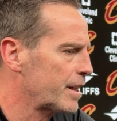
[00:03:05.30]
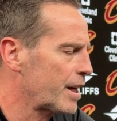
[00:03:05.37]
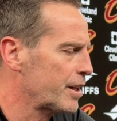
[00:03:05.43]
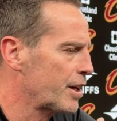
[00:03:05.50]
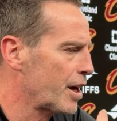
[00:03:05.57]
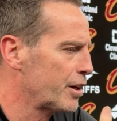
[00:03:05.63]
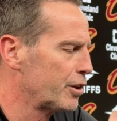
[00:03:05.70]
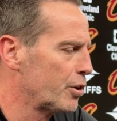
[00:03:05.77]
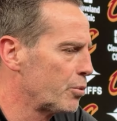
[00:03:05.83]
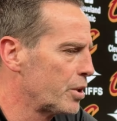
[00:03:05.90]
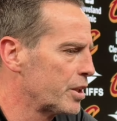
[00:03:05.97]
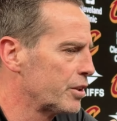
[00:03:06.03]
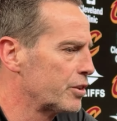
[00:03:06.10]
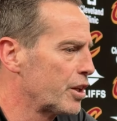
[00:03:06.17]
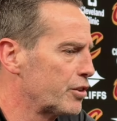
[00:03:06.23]
I don't know what
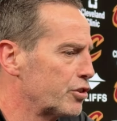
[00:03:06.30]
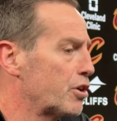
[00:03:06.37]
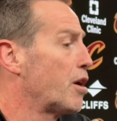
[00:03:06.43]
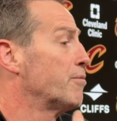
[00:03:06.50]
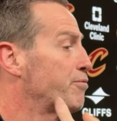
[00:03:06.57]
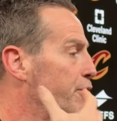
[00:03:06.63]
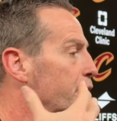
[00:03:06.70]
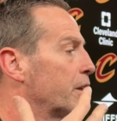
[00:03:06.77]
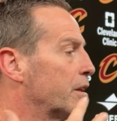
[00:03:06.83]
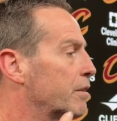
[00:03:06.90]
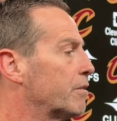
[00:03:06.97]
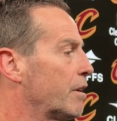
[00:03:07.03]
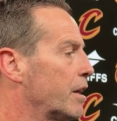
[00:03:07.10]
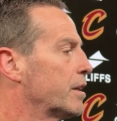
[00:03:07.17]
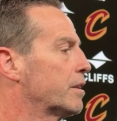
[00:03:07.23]
it is. It's comforting,
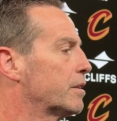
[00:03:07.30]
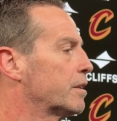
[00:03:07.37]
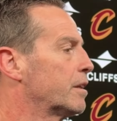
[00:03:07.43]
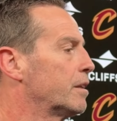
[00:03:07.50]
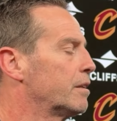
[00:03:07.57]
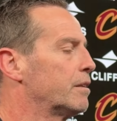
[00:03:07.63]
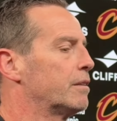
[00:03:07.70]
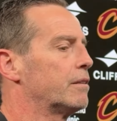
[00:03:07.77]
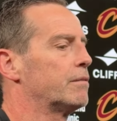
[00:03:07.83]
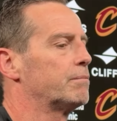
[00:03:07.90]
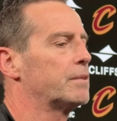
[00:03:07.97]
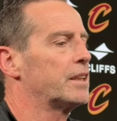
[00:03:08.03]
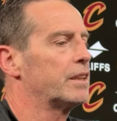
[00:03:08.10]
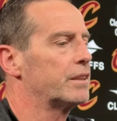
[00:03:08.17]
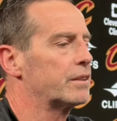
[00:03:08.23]
right?
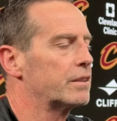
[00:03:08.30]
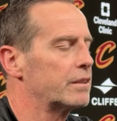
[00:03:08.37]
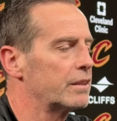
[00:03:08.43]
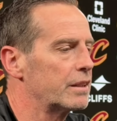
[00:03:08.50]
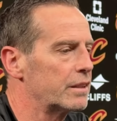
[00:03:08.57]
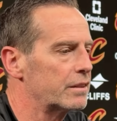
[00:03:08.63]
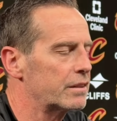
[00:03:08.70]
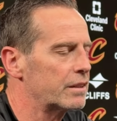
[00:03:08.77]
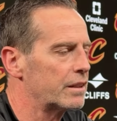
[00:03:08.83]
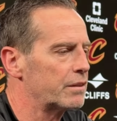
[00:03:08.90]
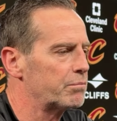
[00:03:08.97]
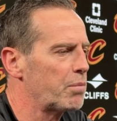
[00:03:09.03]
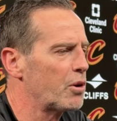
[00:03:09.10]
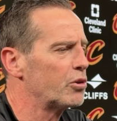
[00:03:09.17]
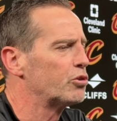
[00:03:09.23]
It
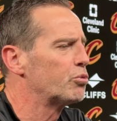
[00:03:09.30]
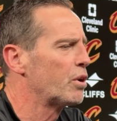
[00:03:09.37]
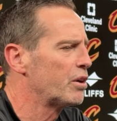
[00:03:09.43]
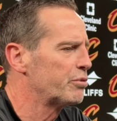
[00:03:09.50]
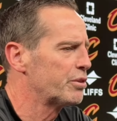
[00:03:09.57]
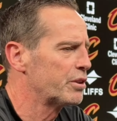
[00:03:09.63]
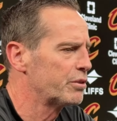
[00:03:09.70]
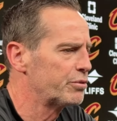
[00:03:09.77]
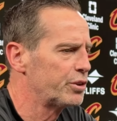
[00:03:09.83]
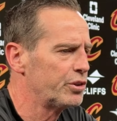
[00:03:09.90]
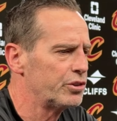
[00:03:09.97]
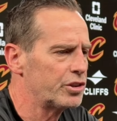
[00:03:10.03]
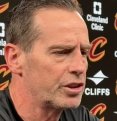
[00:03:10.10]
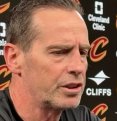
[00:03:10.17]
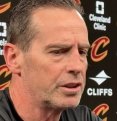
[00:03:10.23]
bodes well for the
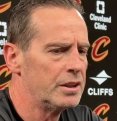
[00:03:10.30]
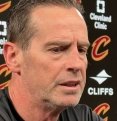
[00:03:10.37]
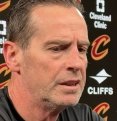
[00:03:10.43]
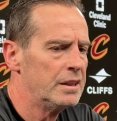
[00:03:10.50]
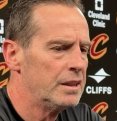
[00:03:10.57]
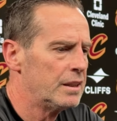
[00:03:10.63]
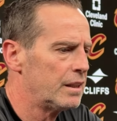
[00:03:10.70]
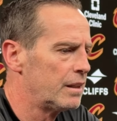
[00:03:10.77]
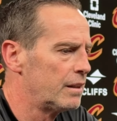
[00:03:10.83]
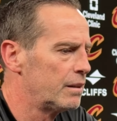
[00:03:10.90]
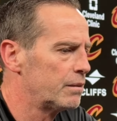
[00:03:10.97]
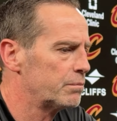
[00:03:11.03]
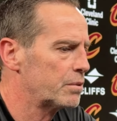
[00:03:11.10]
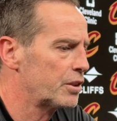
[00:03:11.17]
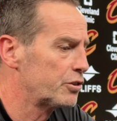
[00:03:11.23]
future,
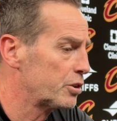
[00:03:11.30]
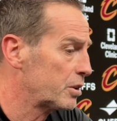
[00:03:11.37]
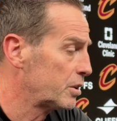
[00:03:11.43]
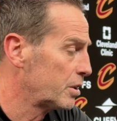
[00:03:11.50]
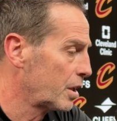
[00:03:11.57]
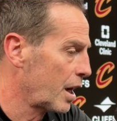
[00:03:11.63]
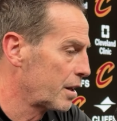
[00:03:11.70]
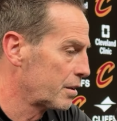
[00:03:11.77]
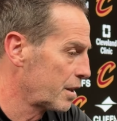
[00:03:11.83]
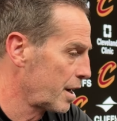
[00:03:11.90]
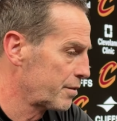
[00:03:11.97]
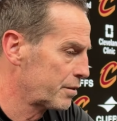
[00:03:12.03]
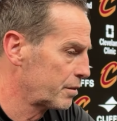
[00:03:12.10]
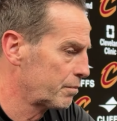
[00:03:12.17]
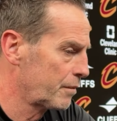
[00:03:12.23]
because you
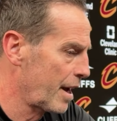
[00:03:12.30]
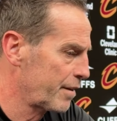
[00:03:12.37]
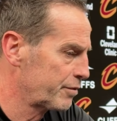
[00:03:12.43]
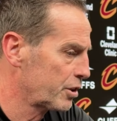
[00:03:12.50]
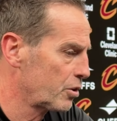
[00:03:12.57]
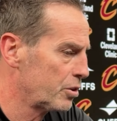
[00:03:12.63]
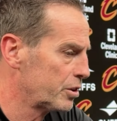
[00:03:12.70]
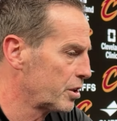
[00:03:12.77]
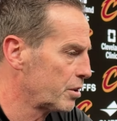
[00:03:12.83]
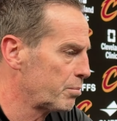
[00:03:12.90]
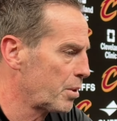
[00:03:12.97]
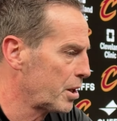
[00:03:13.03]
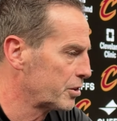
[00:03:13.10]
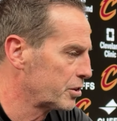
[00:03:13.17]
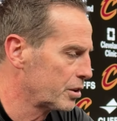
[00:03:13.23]
have to go into the
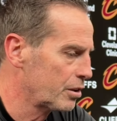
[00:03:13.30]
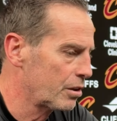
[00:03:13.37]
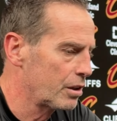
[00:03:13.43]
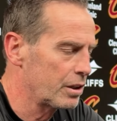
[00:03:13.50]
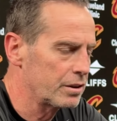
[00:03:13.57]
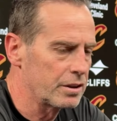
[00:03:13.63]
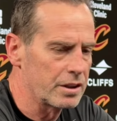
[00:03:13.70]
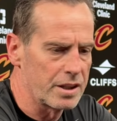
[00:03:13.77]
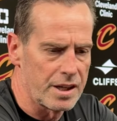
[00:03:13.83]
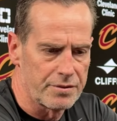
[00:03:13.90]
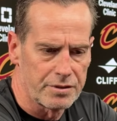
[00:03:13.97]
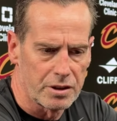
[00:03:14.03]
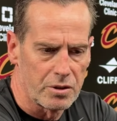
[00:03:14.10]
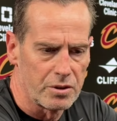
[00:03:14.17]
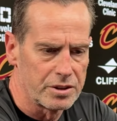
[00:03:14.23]
Boston Garden. You're gonna have
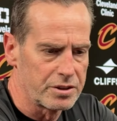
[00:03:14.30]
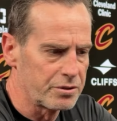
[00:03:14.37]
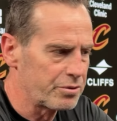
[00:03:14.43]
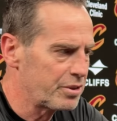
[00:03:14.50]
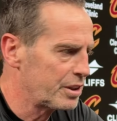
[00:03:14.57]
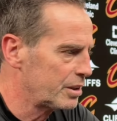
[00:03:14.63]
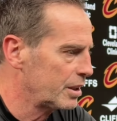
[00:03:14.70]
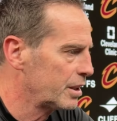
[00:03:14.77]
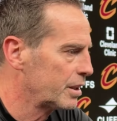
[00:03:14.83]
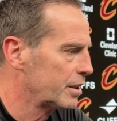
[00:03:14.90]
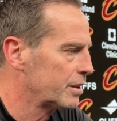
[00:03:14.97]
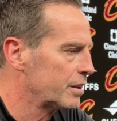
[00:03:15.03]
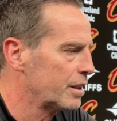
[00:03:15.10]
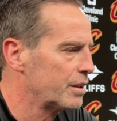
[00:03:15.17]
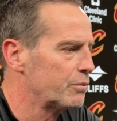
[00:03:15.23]
to go into Philly
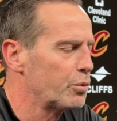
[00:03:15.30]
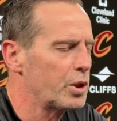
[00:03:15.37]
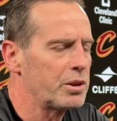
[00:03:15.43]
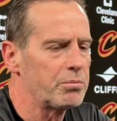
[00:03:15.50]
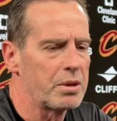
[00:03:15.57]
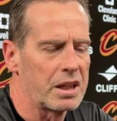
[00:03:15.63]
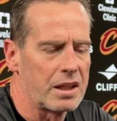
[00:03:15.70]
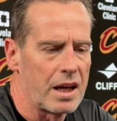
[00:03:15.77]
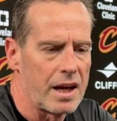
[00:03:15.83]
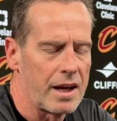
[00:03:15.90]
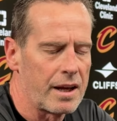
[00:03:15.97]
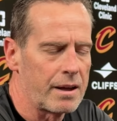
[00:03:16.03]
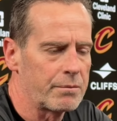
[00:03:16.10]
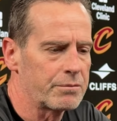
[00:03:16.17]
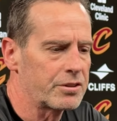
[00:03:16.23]
and win big
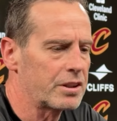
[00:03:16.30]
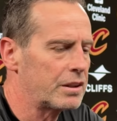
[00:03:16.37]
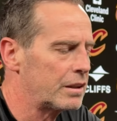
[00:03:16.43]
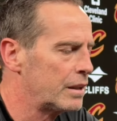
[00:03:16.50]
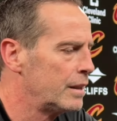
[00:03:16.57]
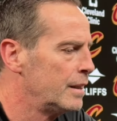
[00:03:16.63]
games, and